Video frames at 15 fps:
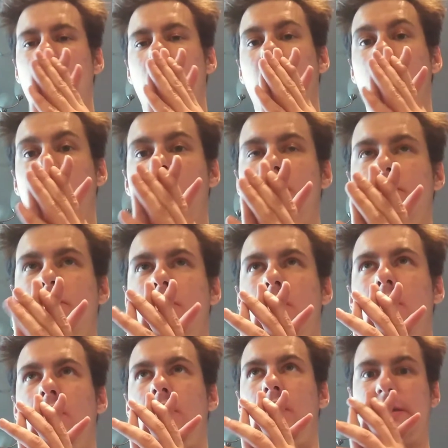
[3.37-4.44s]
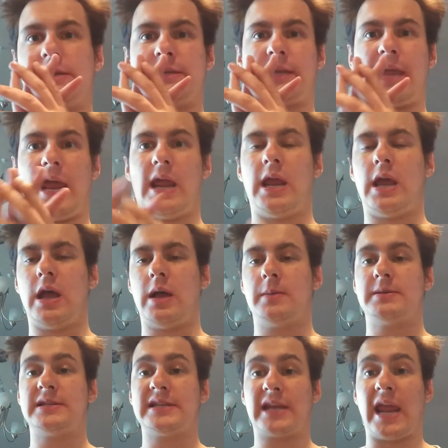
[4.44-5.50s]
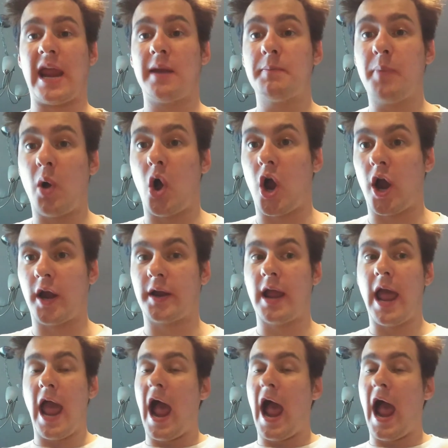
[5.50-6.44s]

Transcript: at skate park.